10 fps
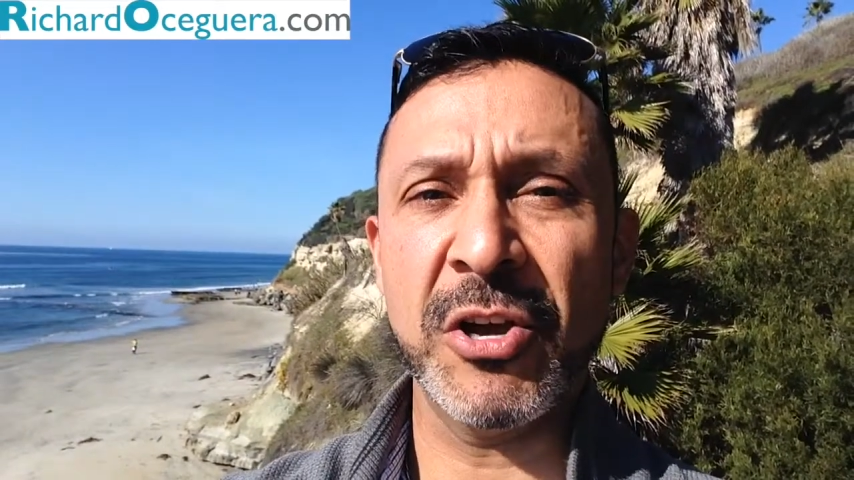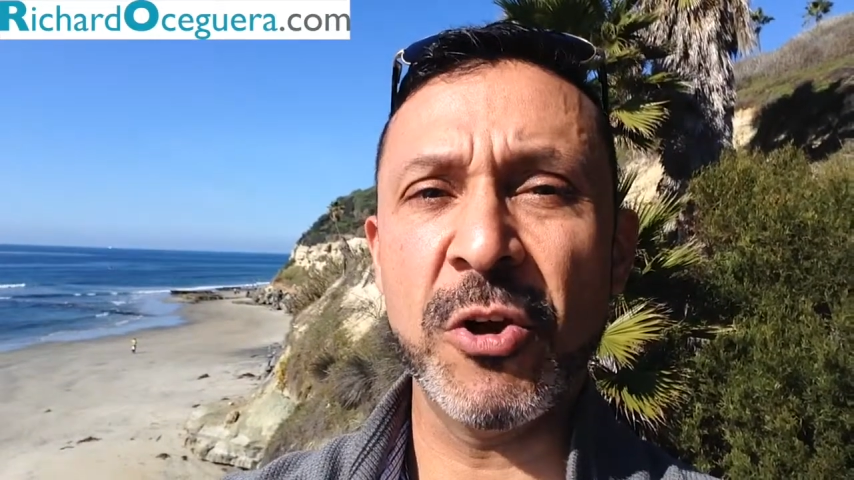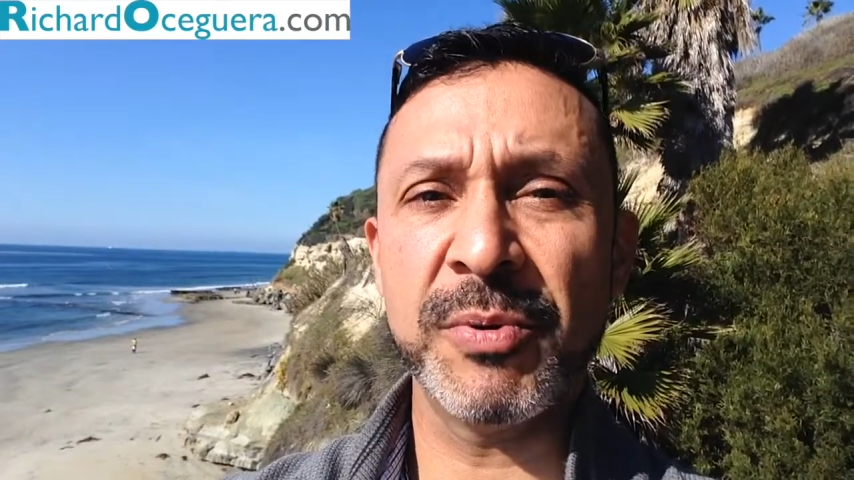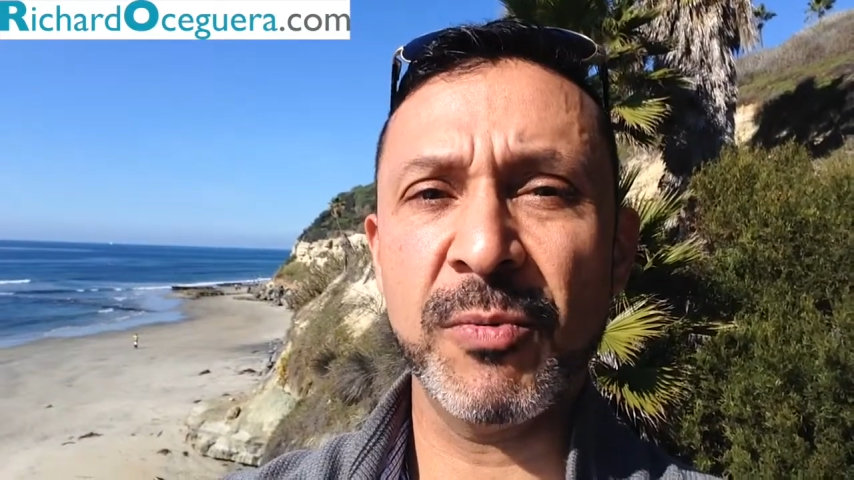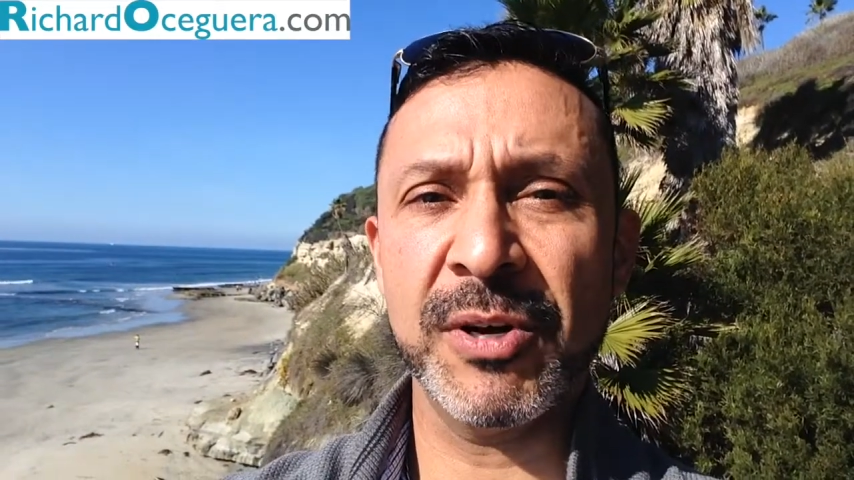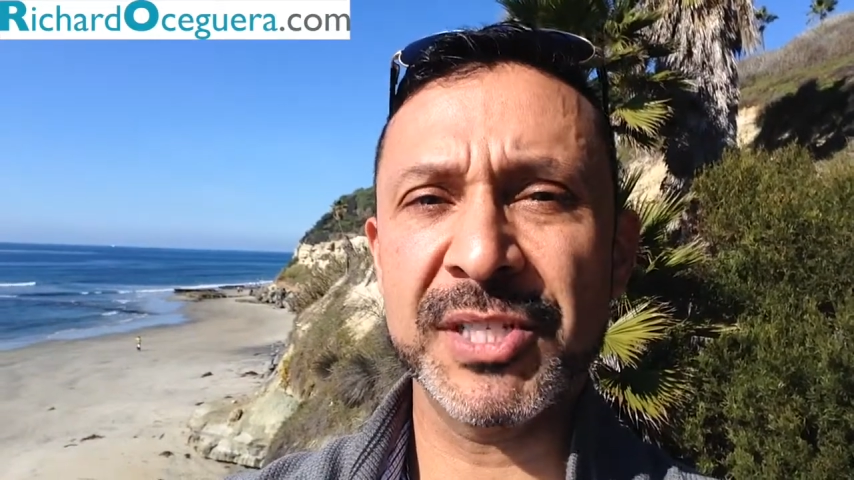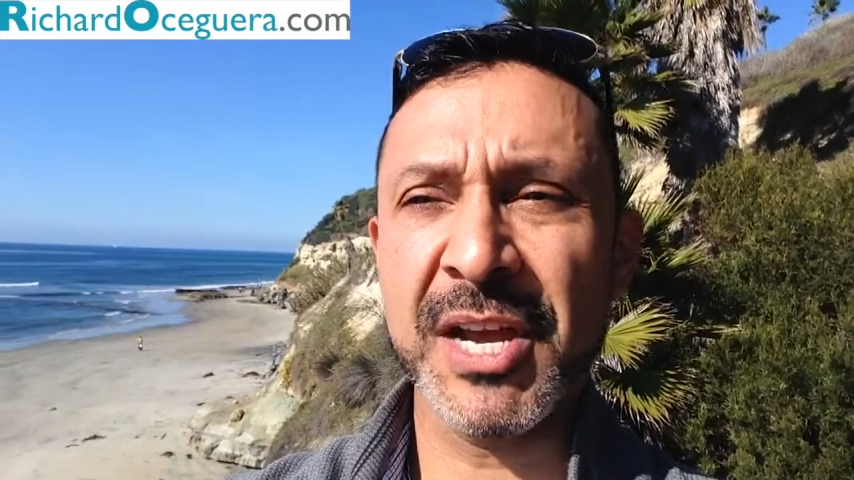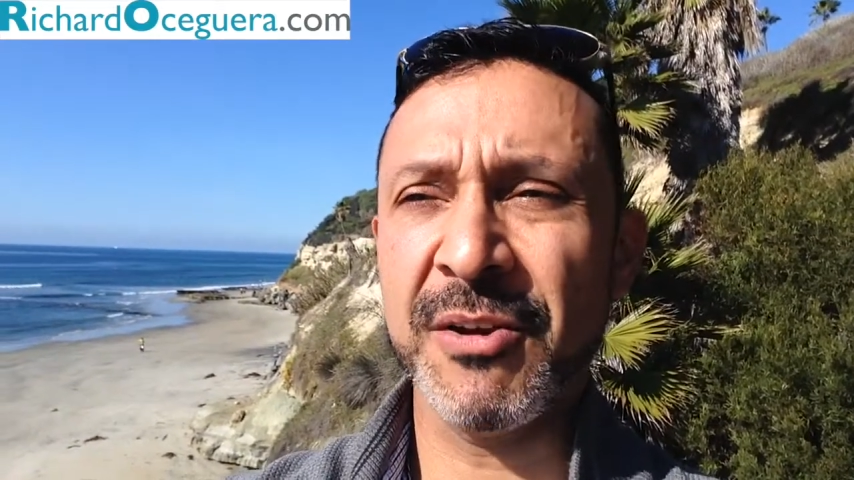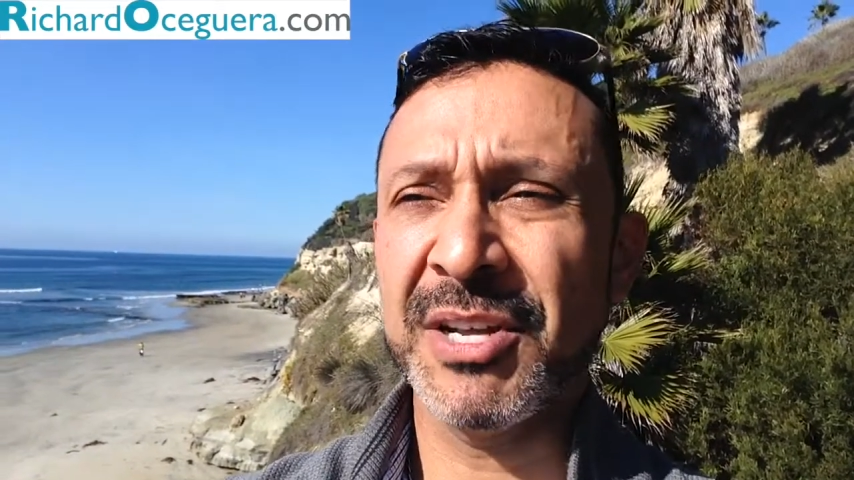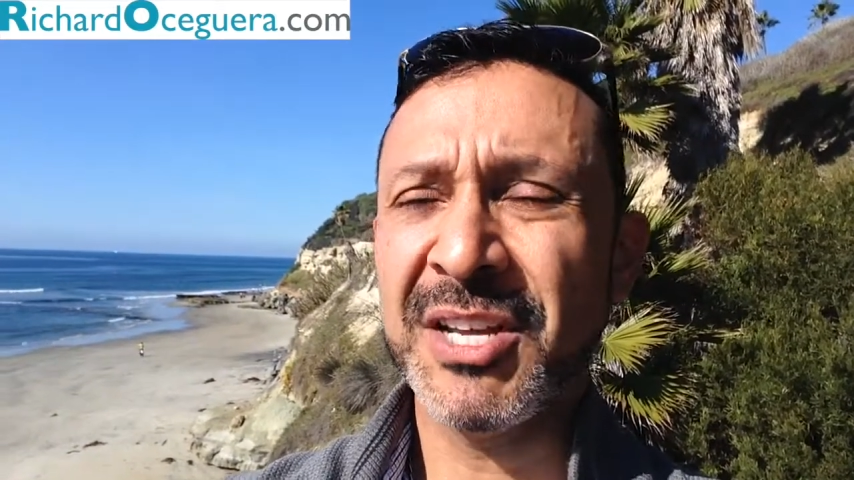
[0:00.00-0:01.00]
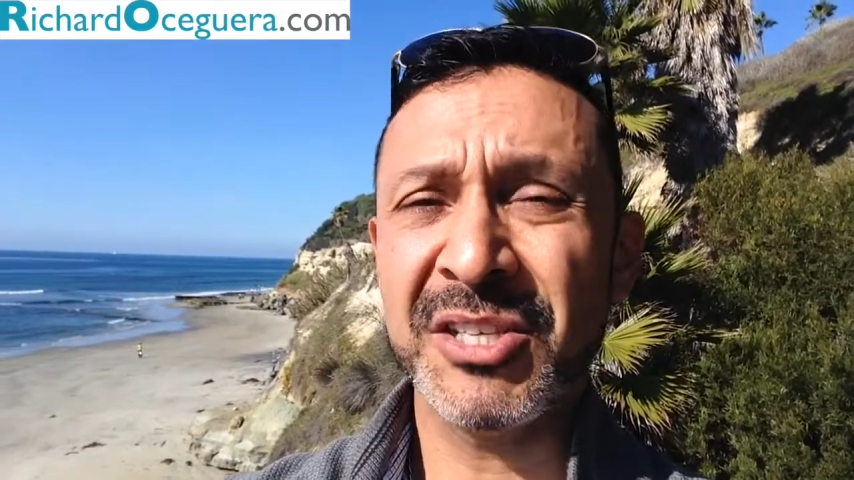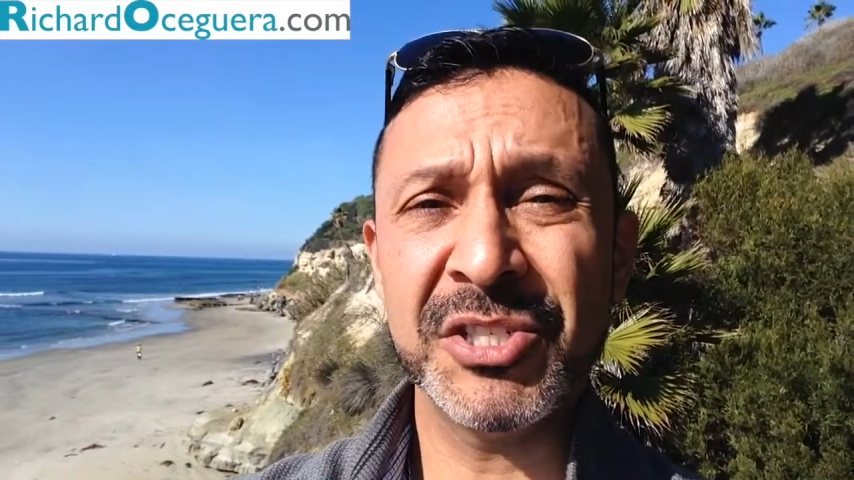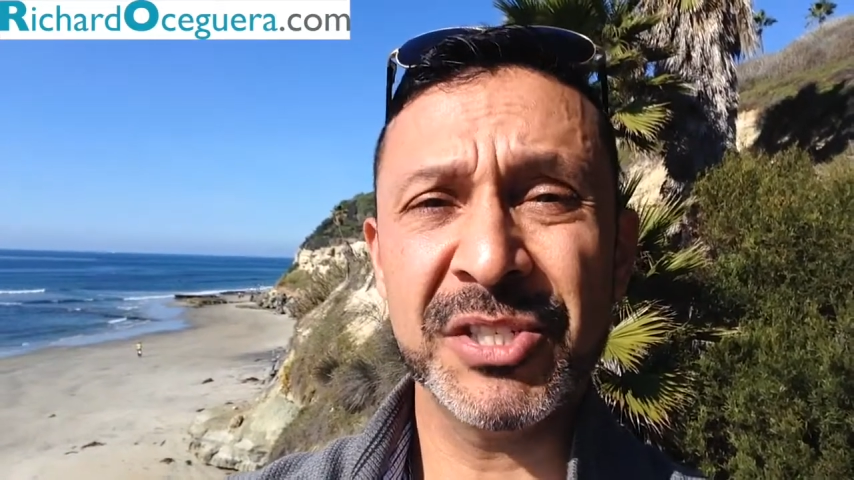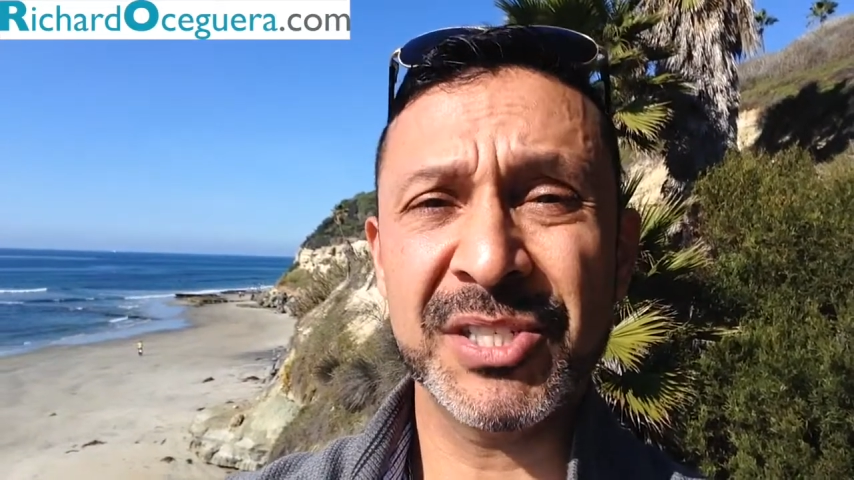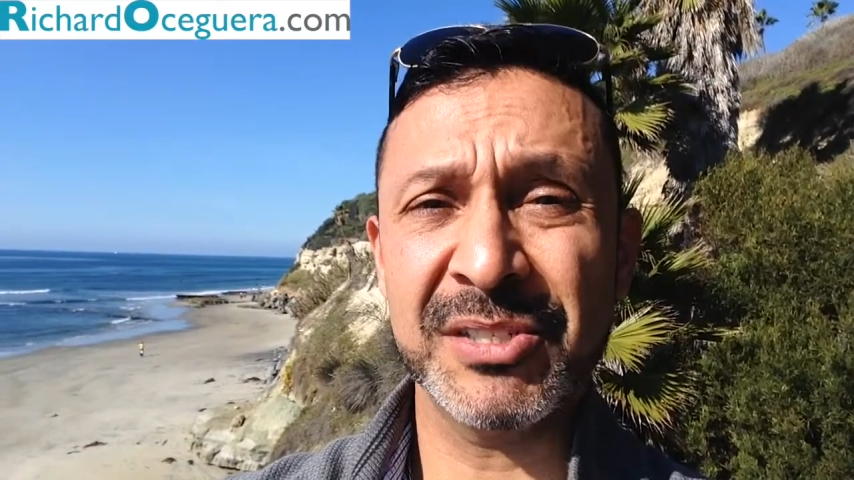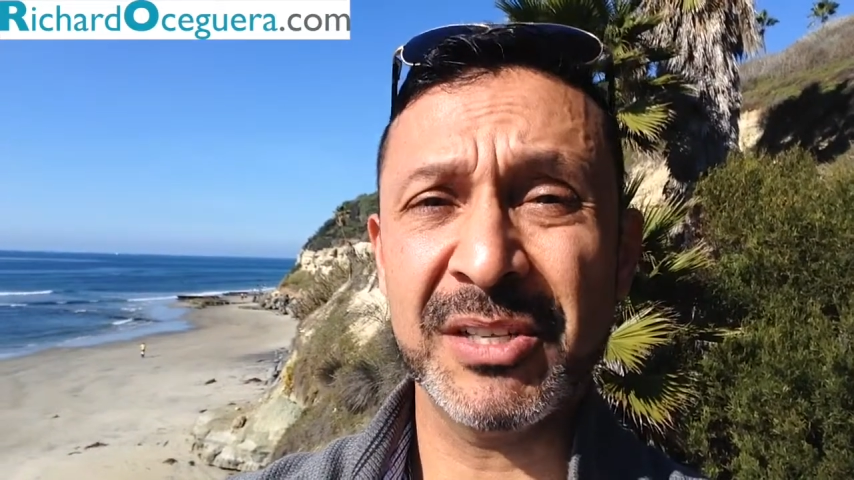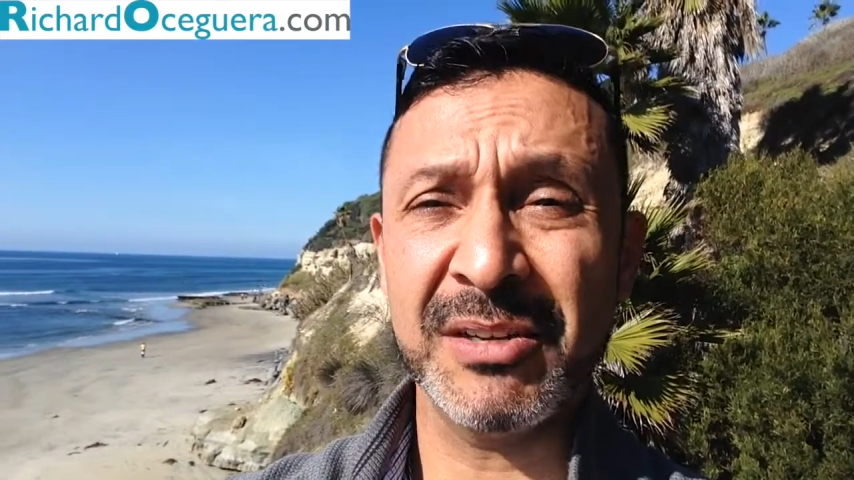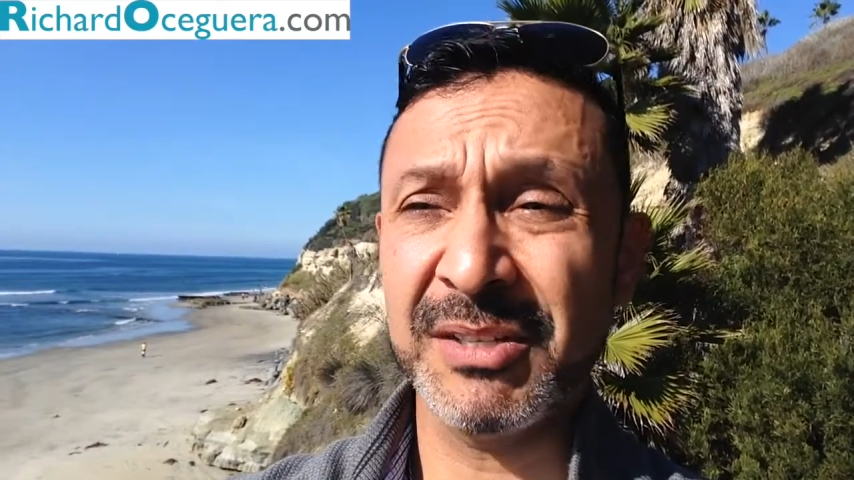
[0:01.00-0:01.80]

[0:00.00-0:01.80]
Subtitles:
They hope it works out. They just